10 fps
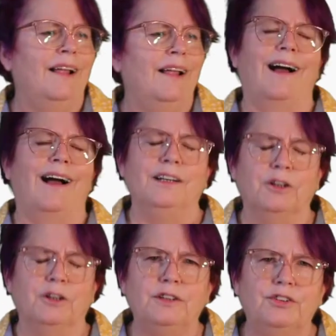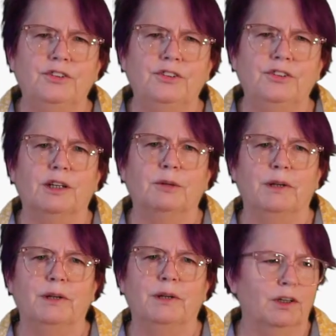I know that seems like a bit of
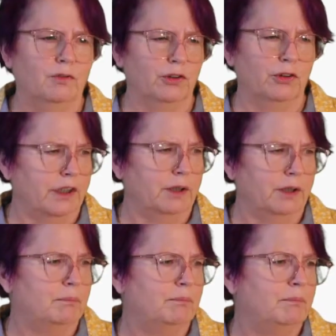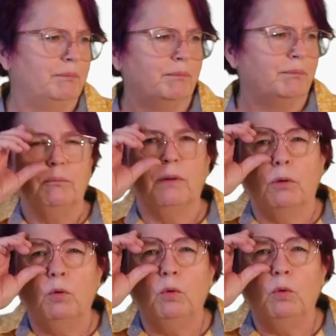an overstatement, but I
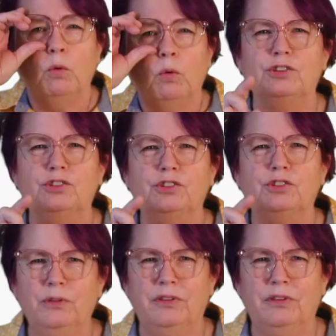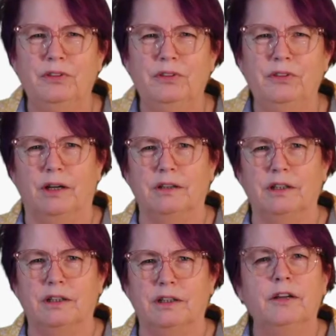want to tell you two things about it.
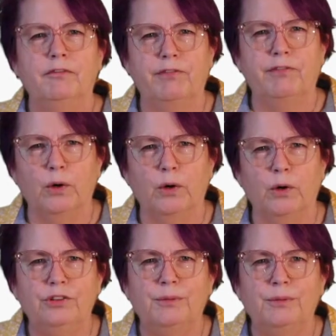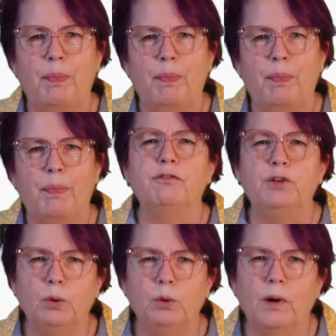First, if
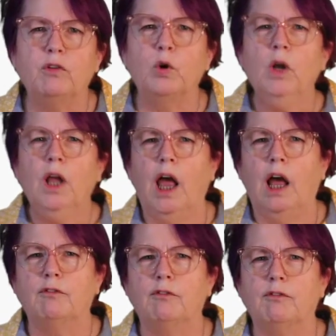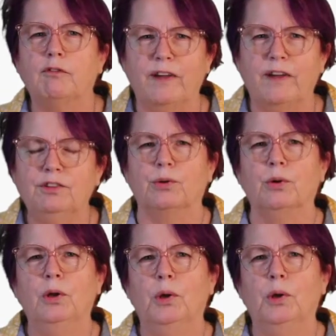you ever have a professor
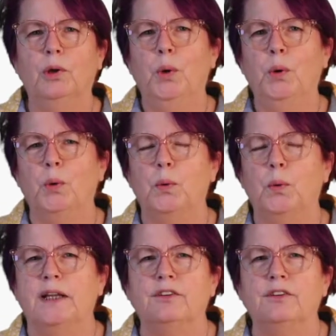who is